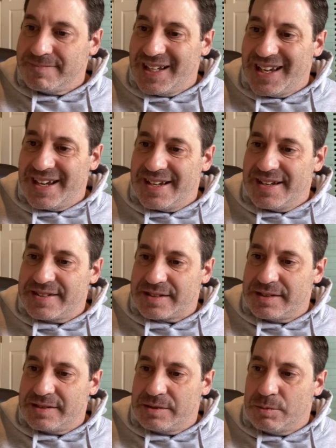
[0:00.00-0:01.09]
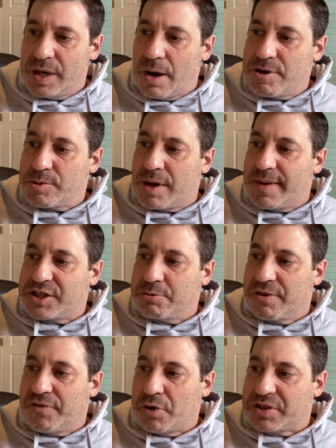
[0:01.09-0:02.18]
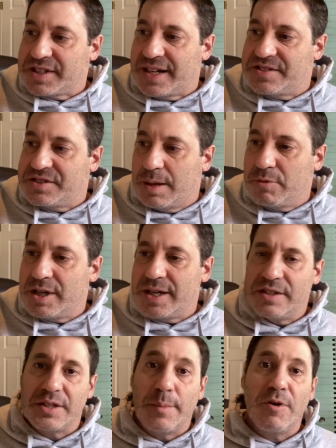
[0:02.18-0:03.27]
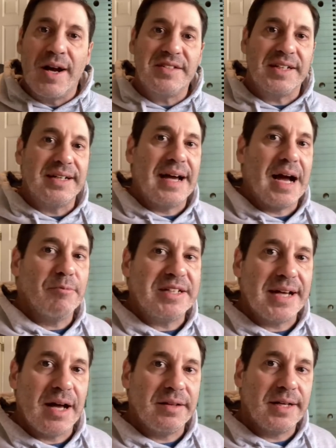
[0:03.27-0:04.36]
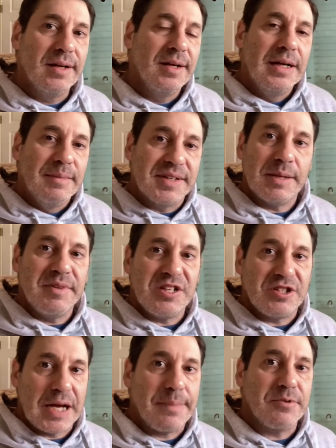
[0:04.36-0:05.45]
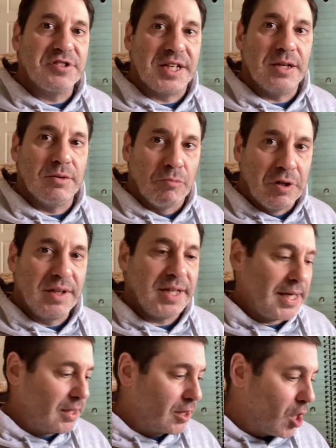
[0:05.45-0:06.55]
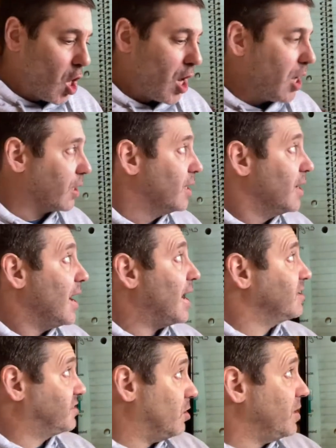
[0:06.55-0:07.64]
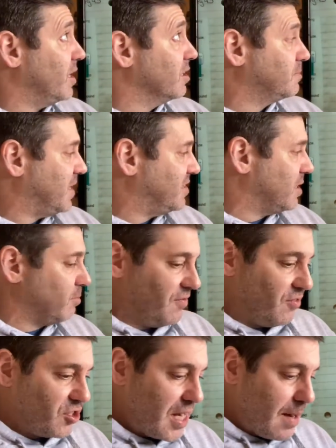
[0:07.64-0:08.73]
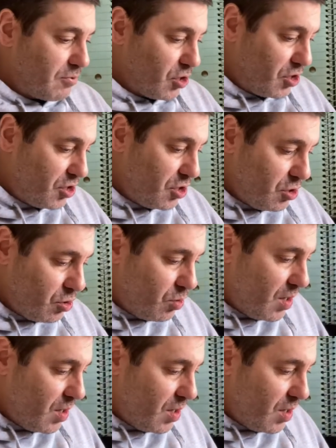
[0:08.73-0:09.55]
is we always want to make sure we're focusing on summarizing and not retelling. But some of these chapters get really long. And so here's my summary for chapter 2.